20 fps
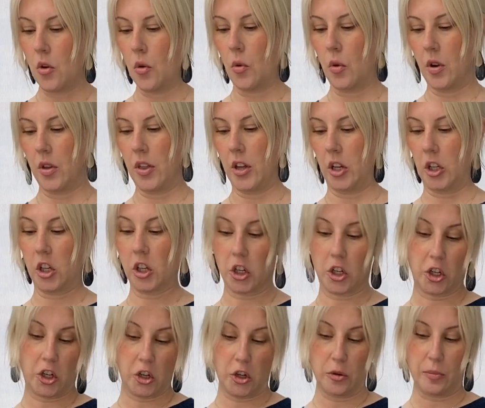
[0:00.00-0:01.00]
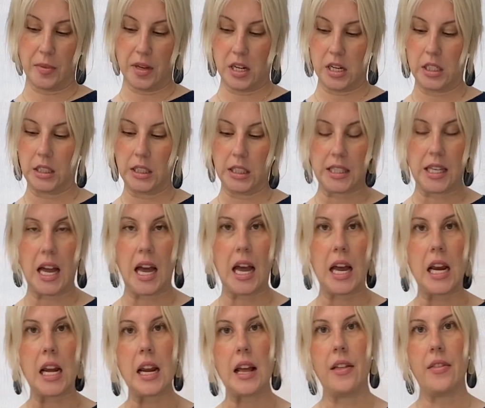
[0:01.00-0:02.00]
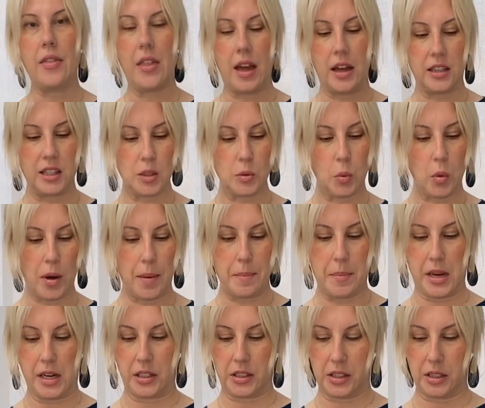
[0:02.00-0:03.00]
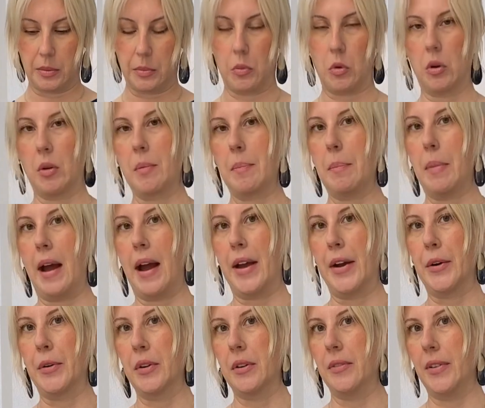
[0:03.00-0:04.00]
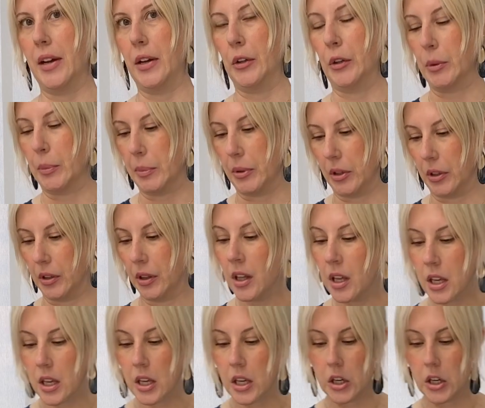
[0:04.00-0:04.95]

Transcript: or the curcumin inside, and that's what makes it more bioavailable